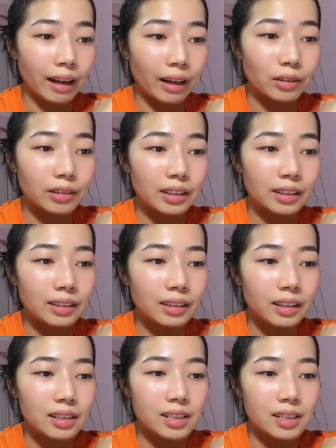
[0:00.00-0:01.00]
I couldn't
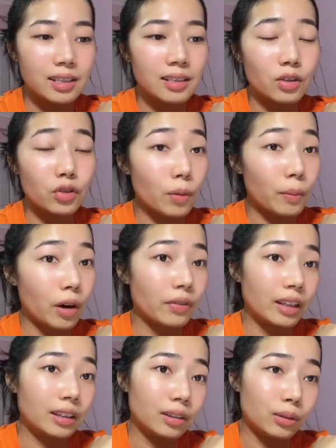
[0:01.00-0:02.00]
just drop out of
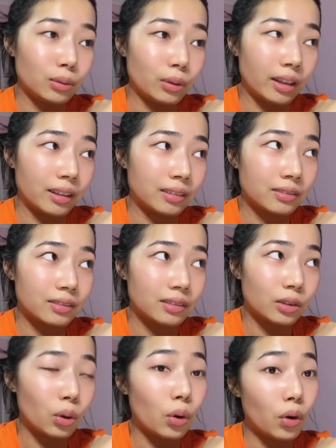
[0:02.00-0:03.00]
NTU and
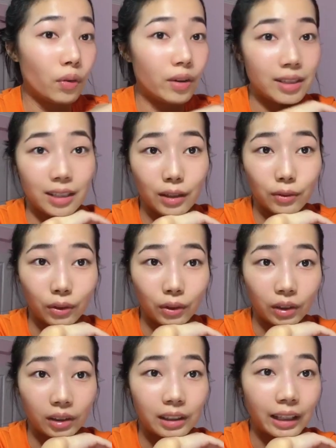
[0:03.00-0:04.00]
go overseas
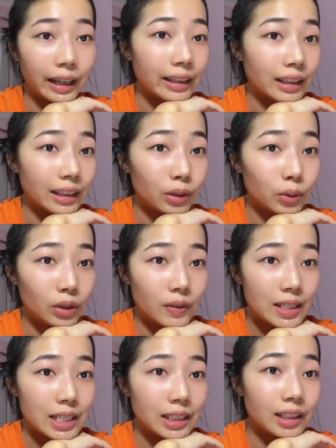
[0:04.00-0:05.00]
for like another
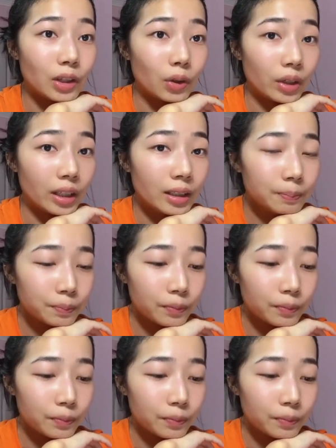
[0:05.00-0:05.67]
university degree.